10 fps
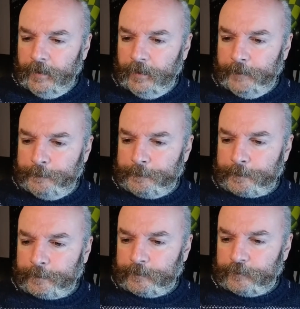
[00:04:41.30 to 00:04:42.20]
I
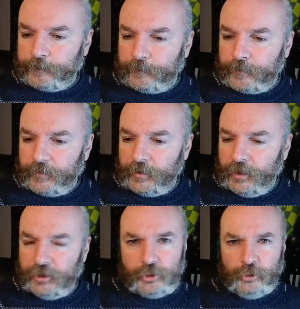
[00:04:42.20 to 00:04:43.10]

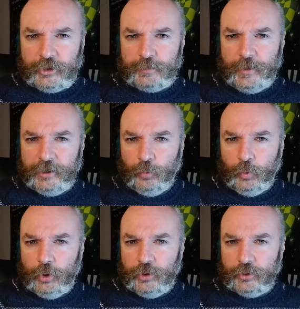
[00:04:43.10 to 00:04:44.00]
call this bit
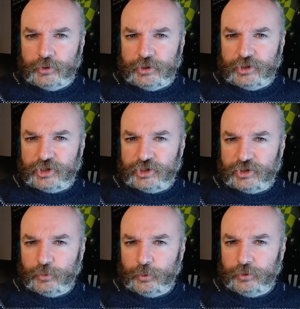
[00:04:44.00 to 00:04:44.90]
Worlds,
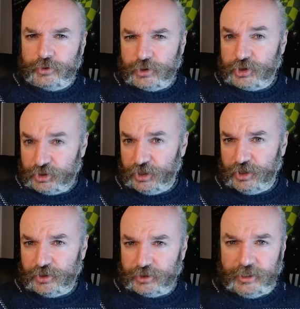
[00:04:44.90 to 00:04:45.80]

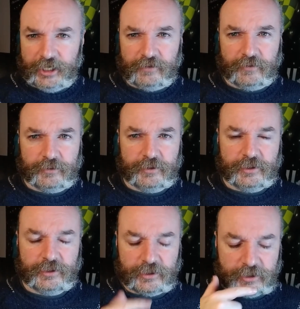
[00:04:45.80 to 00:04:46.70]
Stars and
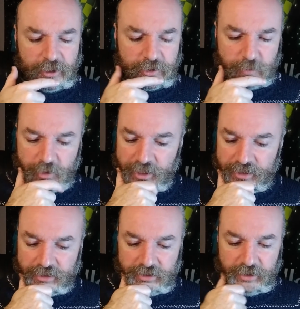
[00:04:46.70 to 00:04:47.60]
Heroes. The Stars
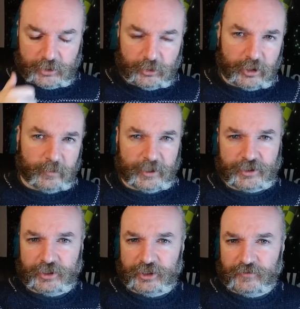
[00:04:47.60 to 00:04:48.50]
is talking about
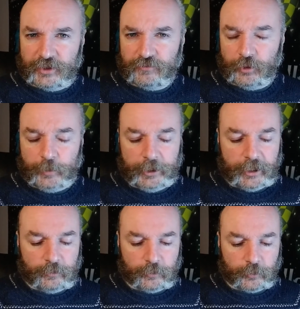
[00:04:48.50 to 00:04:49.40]
science fiction role-playing
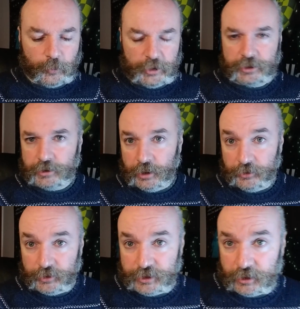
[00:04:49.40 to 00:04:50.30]
game, which
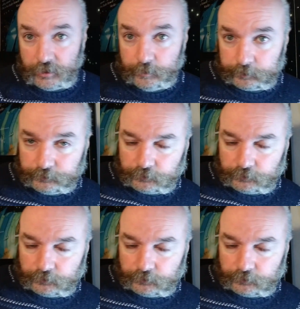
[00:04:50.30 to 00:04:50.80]
at the time,